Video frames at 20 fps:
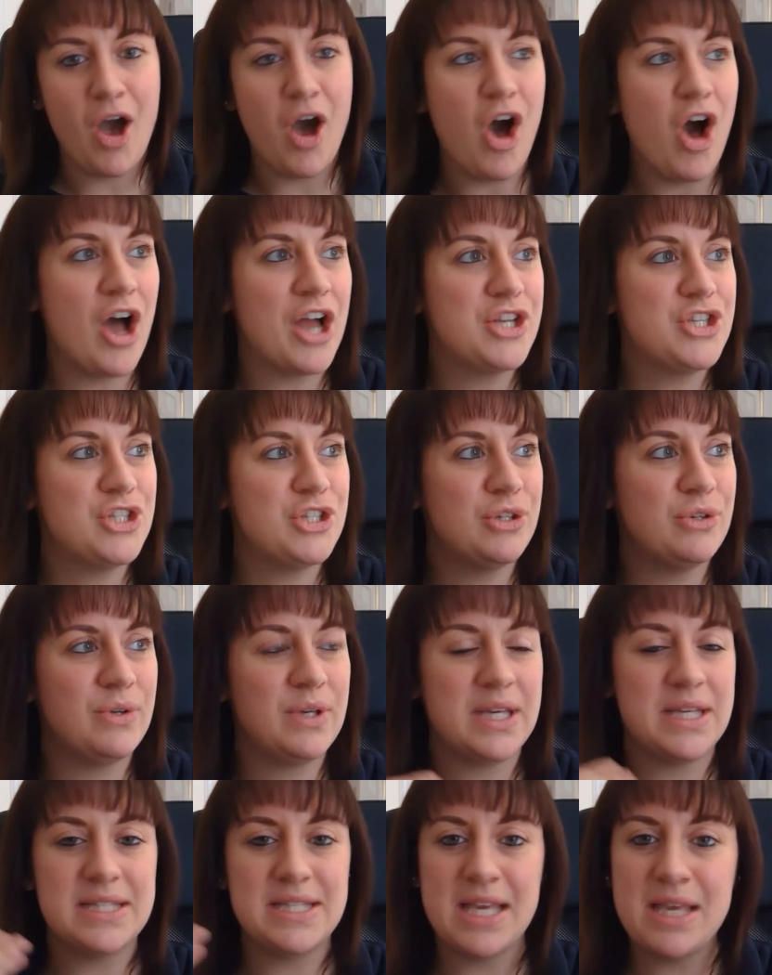I do
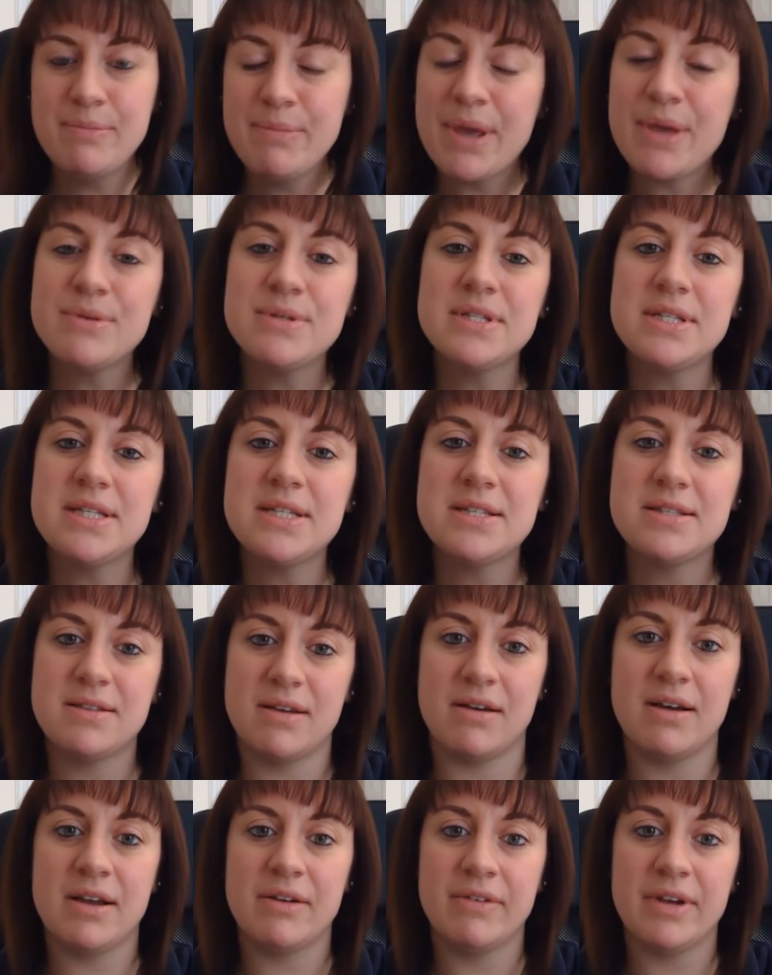his emails and his
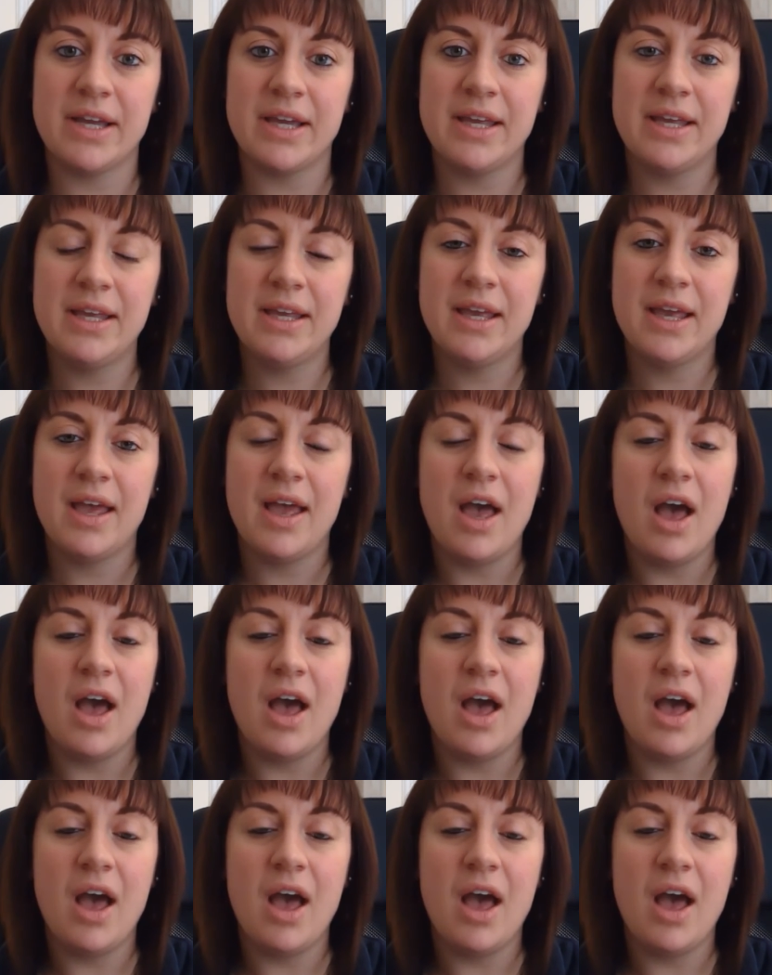diary.